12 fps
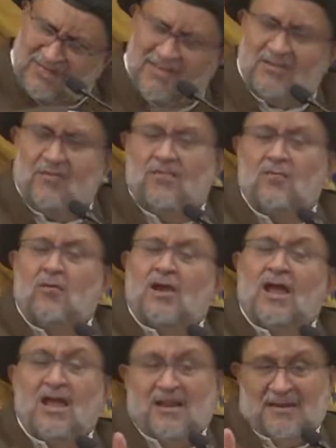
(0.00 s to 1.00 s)
of
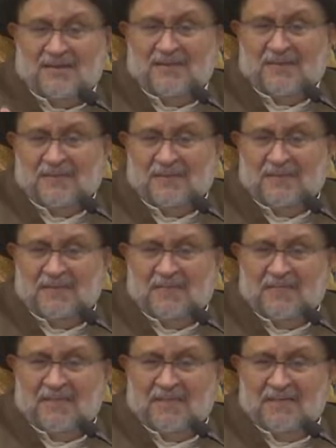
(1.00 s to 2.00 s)
Quran.
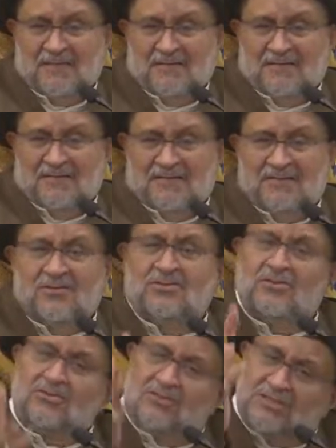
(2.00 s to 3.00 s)

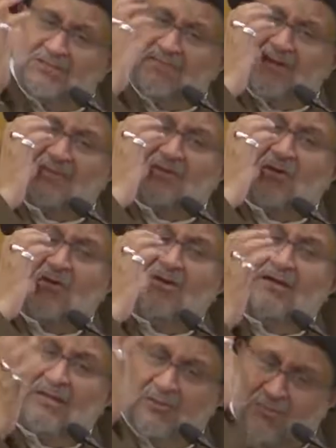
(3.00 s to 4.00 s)
No. He was
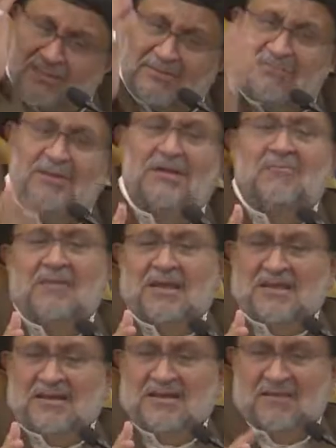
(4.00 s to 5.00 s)
already quite a big
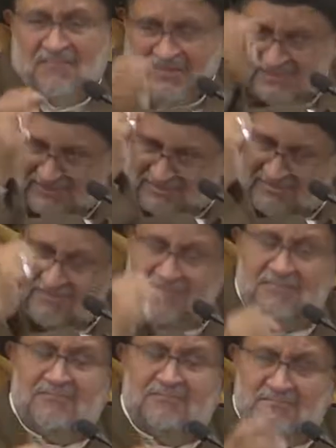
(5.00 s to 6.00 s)
man. He was
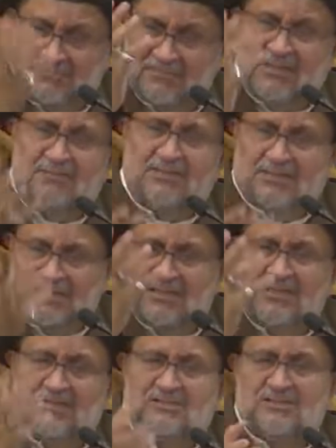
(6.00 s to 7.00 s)
maybe in
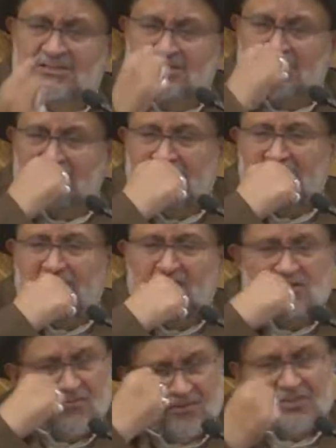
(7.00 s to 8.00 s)
his still teenage
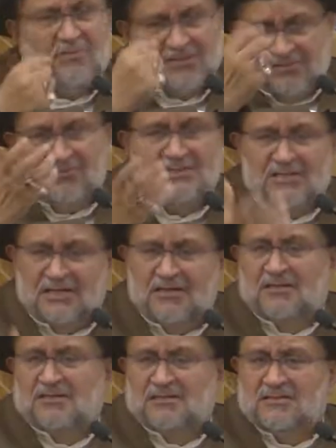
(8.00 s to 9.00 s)
or whatever, but he was adult.